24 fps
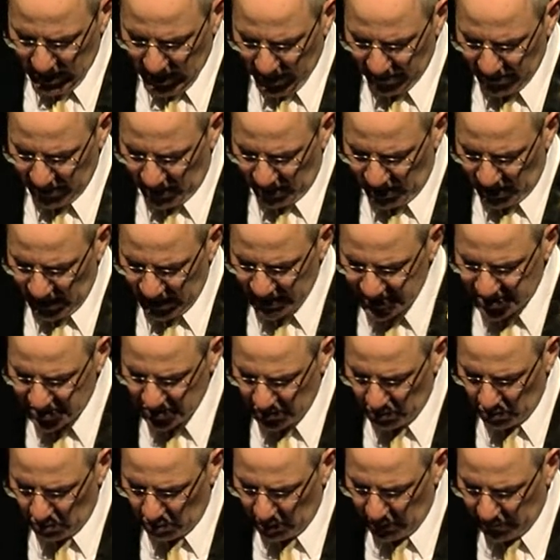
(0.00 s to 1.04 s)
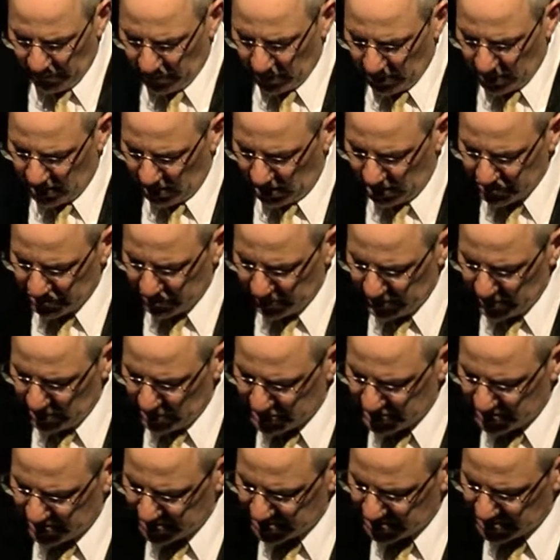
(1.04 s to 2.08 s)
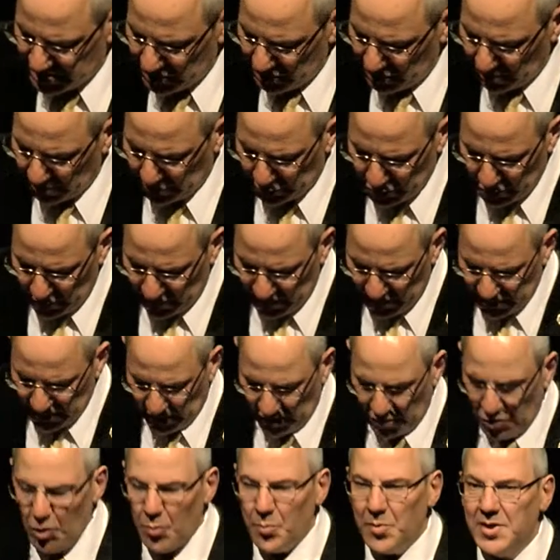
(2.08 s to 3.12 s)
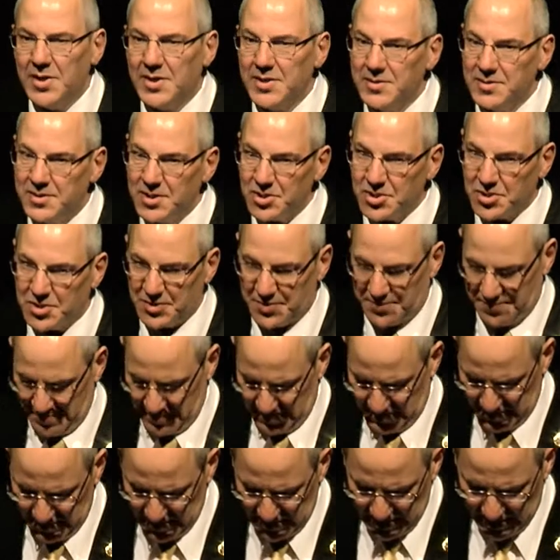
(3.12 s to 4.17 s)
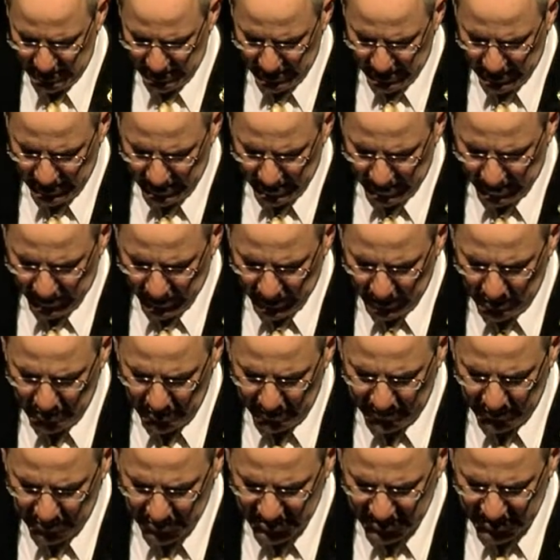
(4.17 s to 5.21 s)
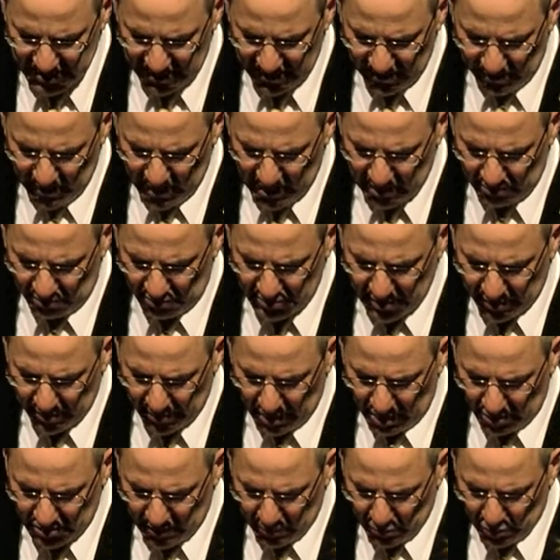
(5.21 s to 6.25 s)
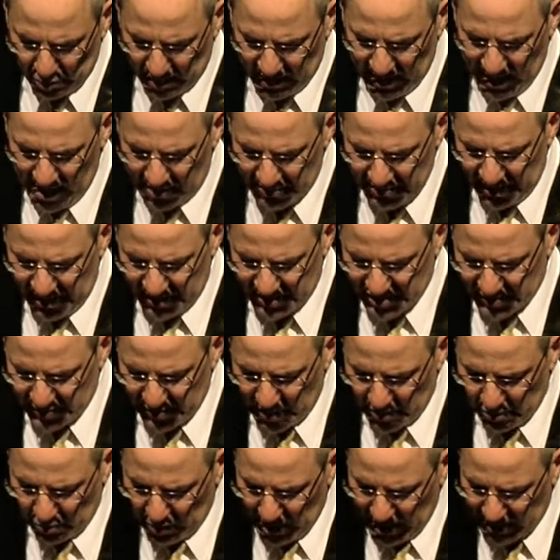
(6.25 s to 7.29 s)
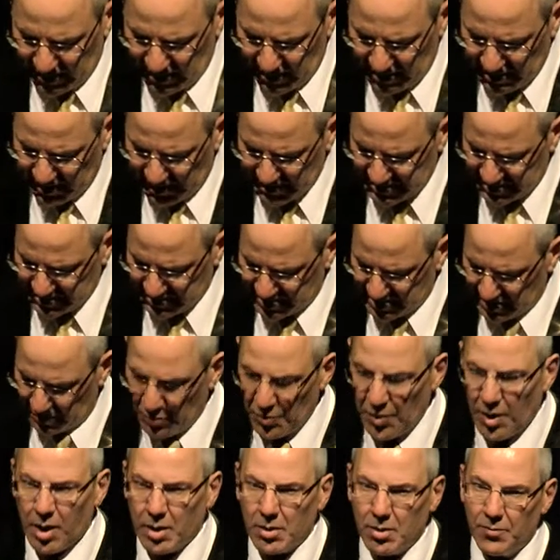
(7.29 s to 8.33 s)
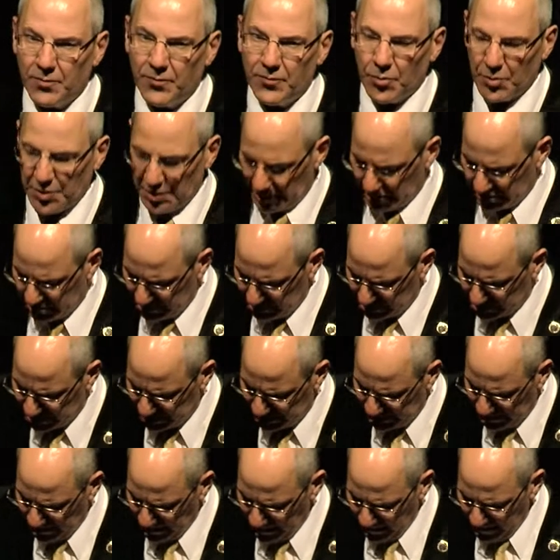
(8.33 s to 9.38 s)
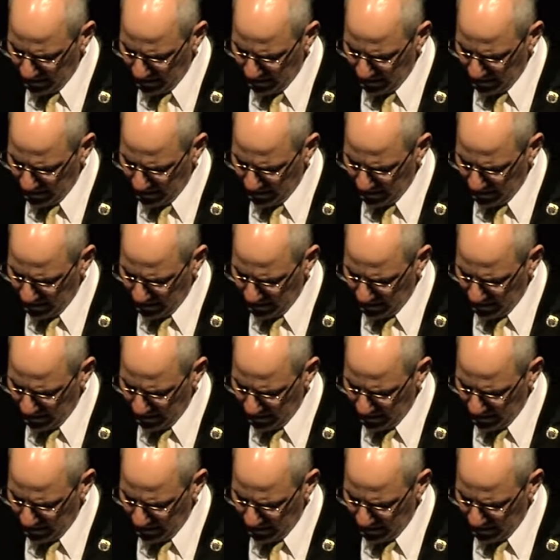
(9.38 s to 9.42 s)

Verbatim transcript: and the Heinz Award for contributions to improving the human condition. University of Maryland Baltimore County has been recognized as a model for inclusion,